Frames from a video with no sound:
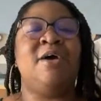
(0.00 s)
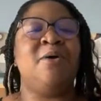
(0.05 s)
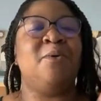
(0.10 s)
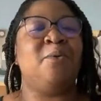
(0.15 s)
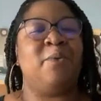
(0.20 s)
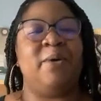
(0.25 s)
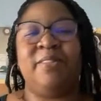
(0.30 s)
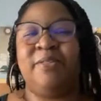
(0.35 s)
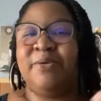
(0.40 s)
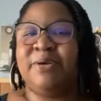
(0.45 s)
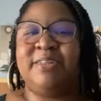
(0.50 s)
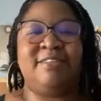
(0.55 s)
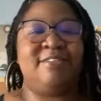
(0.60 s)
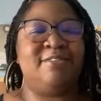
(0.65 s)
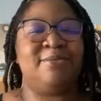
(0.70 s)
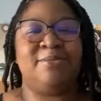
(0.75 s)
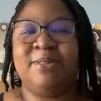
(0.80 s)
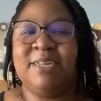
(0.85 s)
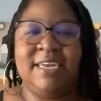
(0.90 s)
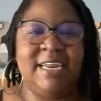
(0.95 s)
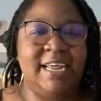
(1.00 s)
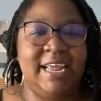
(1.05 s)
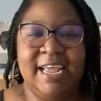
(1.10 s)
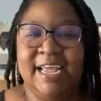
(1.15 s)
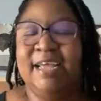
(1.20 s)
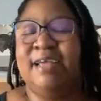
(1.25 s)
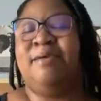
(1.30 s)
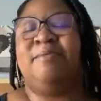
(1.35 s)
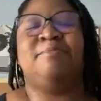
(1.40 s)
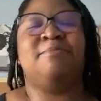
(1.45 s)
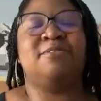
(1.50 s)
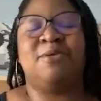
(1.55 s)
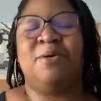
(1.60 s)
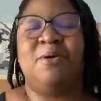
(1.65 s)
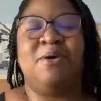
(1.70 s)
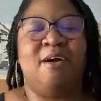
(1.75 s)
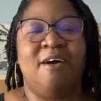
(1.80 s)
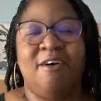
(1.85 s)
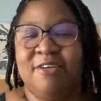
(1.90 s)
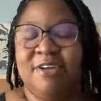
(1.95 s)
whether it's through the DMs
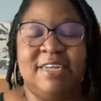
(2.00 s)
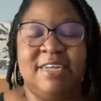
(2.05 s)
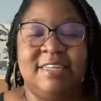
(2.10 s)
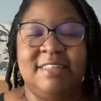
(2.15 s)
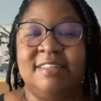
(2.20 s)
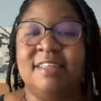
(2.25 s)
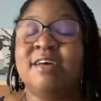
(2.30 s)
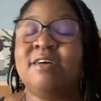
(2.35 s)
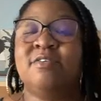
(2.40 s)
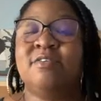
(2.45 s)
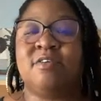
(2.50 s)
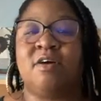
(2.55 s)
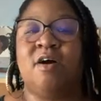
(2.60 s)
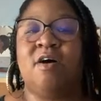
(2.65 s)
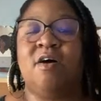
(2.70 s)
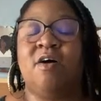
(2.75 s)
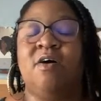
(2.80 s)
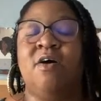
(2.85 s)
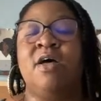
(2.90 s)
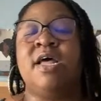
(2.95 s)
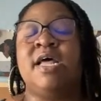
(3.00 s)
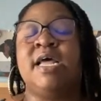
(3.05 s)
or on this sales call.